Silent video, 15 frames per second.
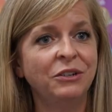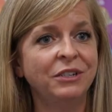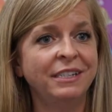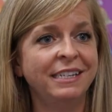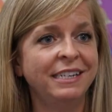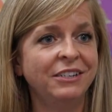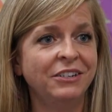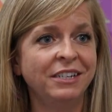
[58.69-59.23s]
Good
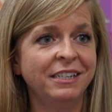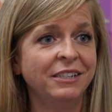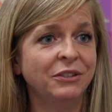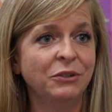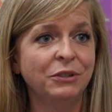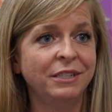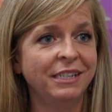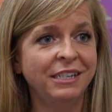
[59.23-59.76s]
teaching is
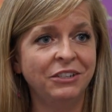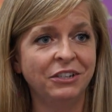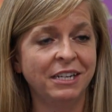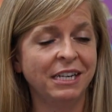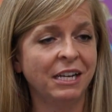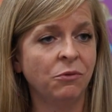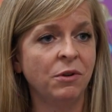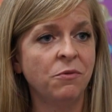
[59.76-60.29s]
good
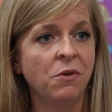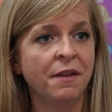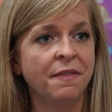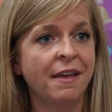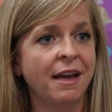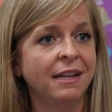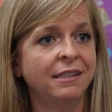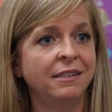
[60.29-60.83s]
teaching, and we want that